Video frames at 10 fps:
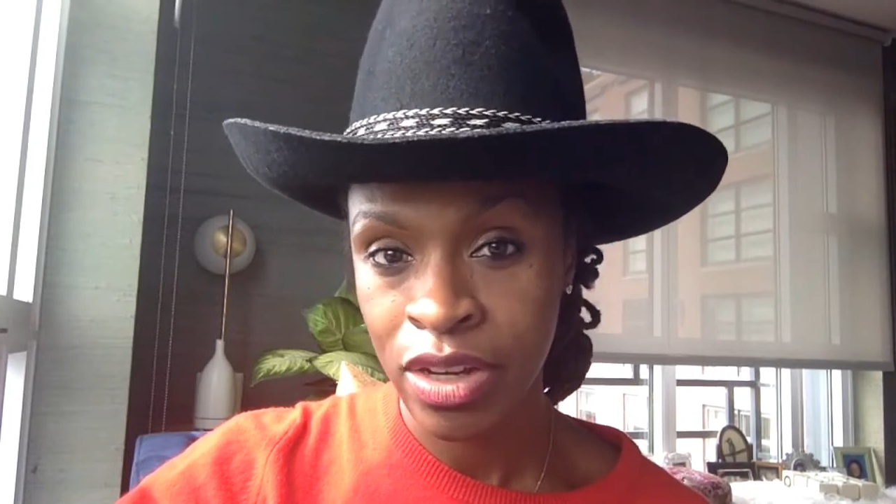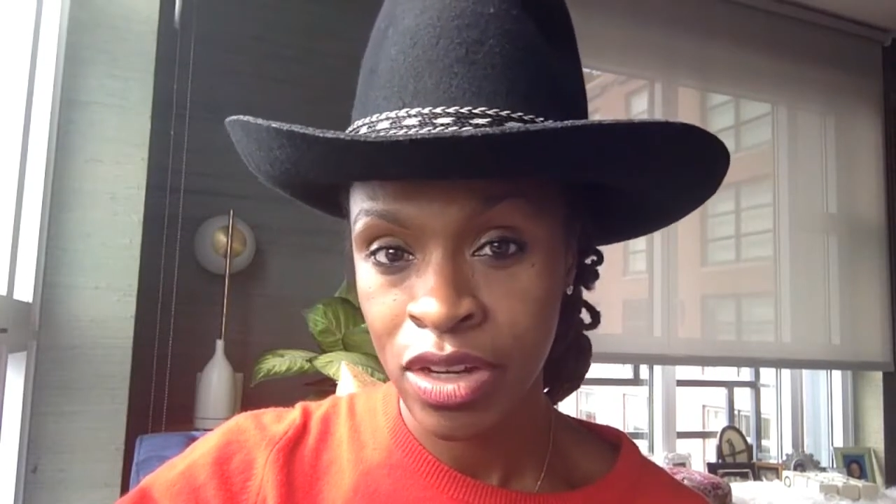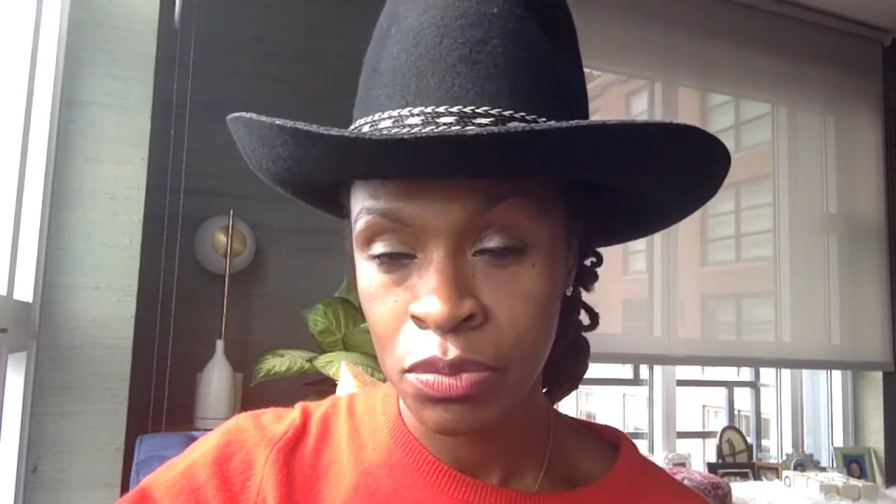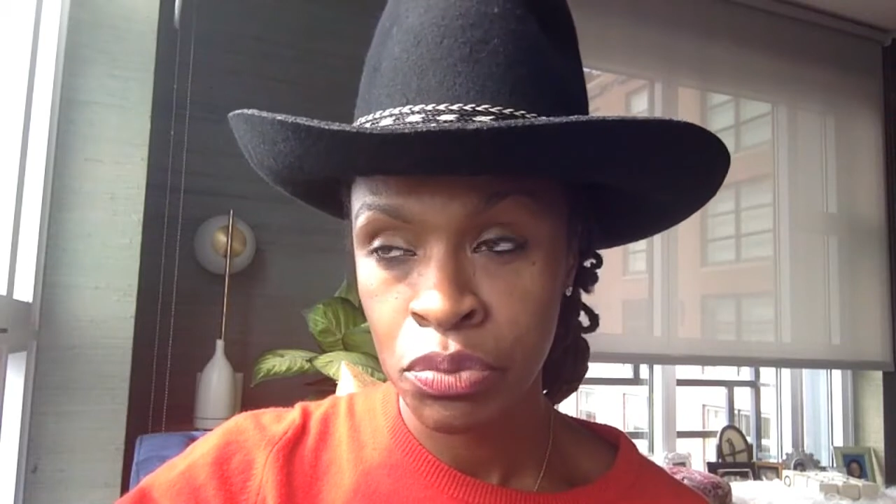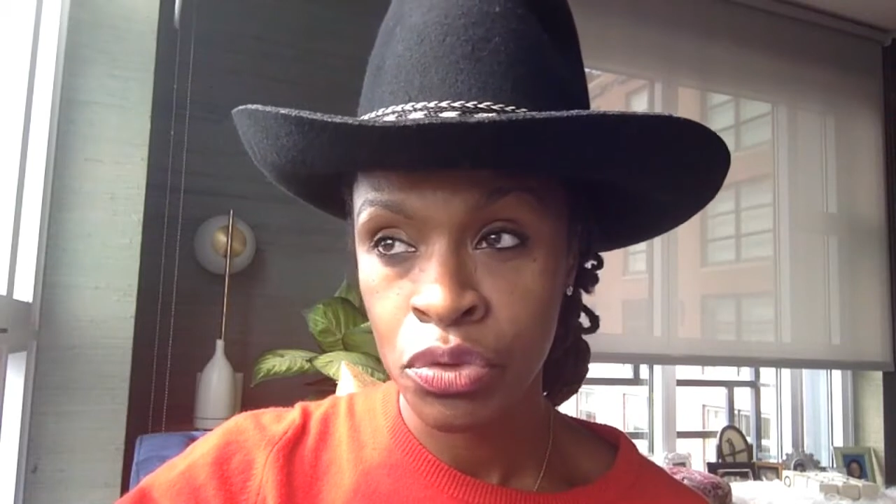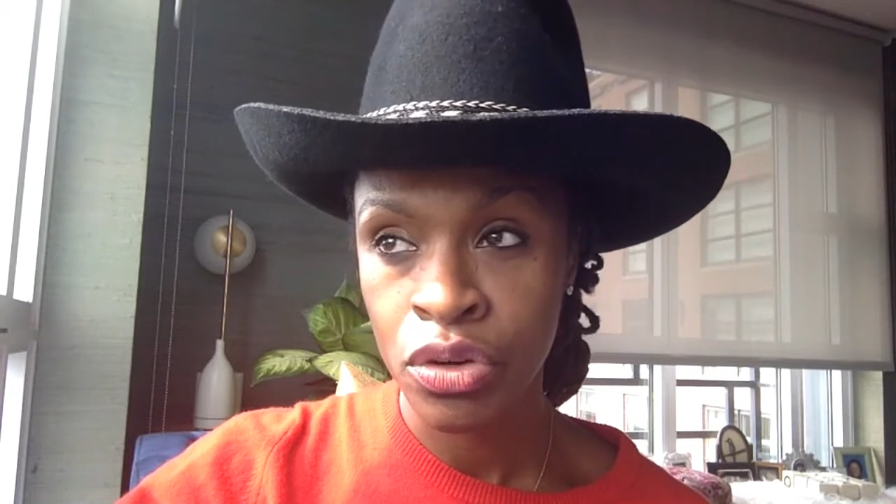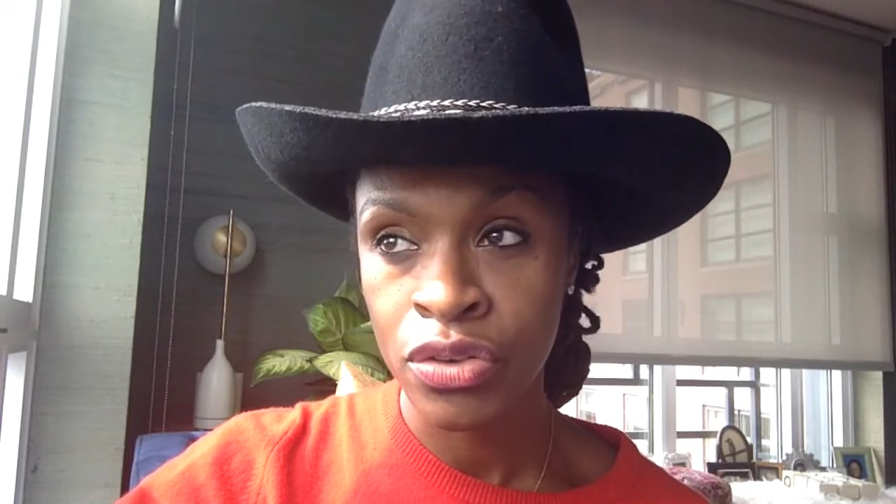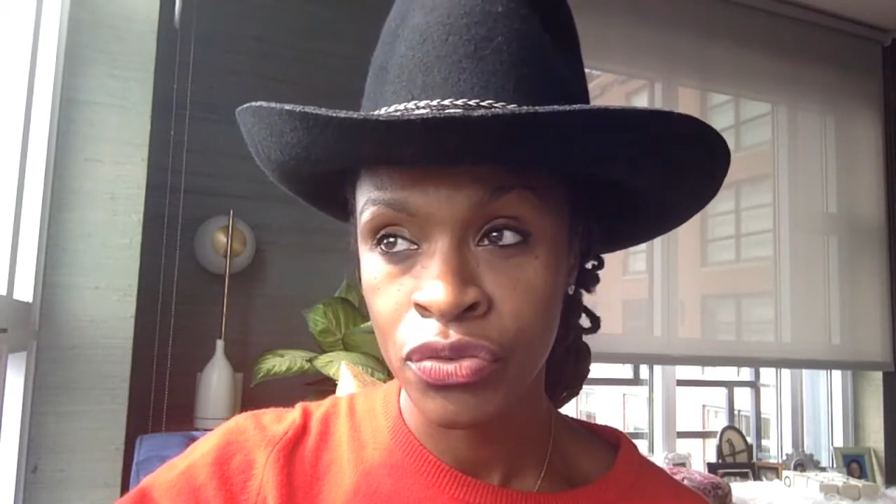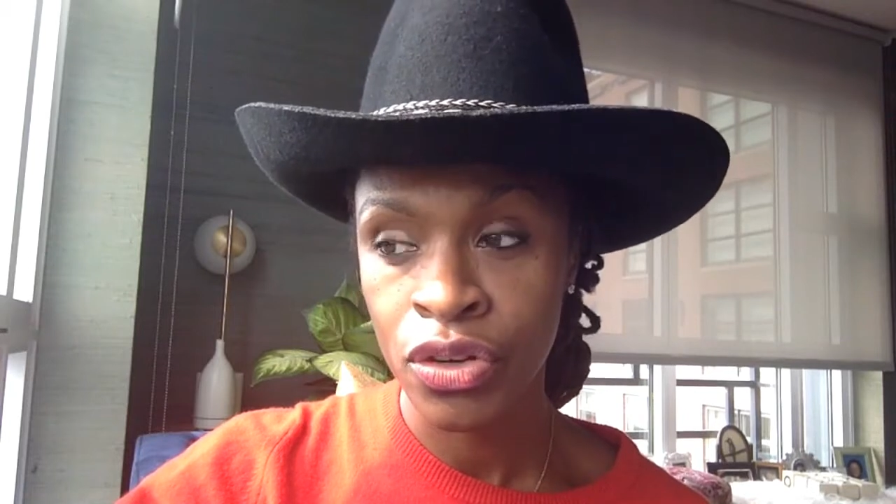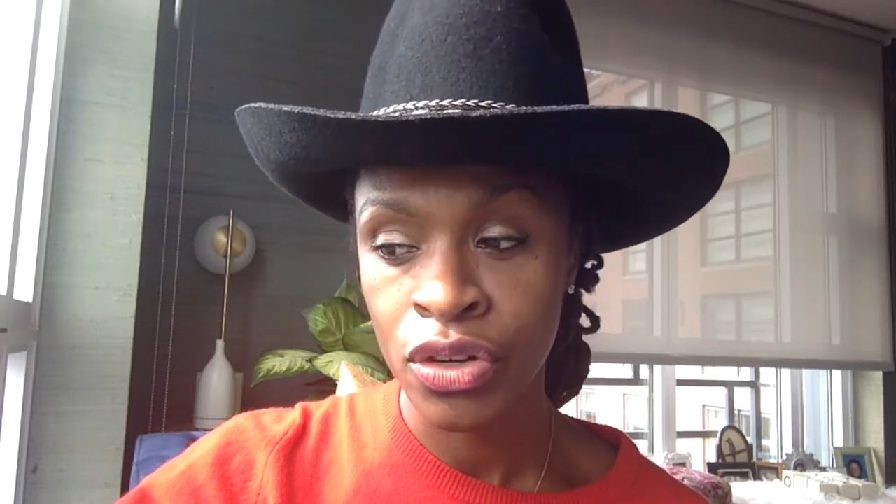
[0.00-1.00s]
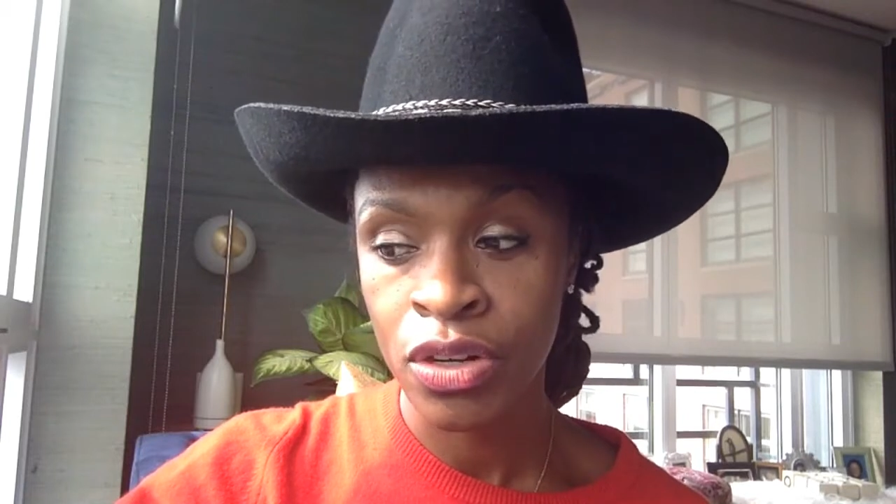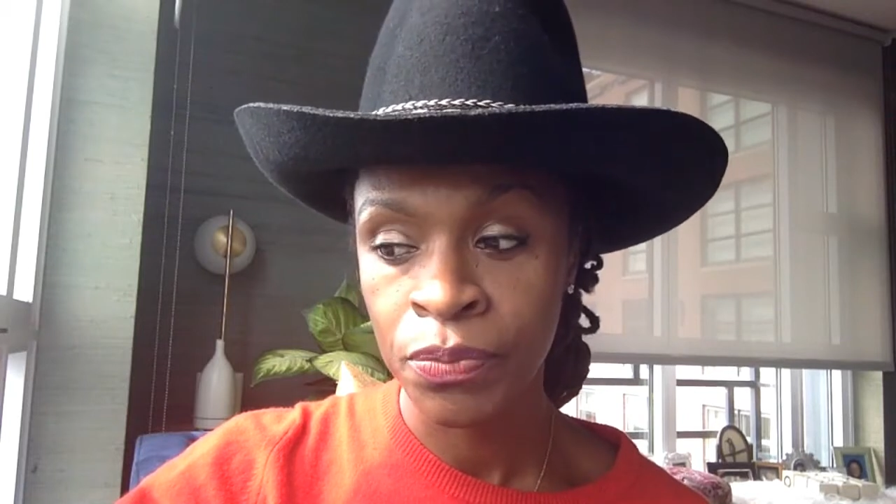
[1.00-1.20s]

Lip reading: on a board for